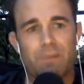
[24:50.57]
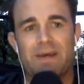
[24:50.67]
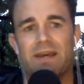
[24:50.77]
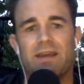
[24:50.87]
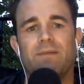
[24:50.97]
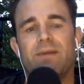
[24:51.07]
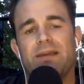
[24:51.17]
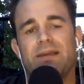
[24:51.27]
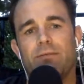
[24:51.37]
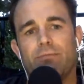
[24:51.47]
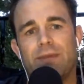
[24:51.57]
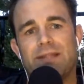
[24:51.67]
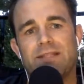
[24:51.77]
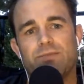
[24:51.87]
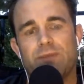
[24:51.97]
my
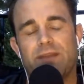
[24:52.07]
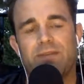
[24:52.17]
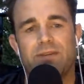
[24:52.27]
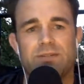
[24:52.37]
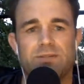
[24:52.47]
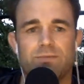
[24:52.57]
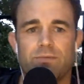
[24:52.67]
rantings, ravings,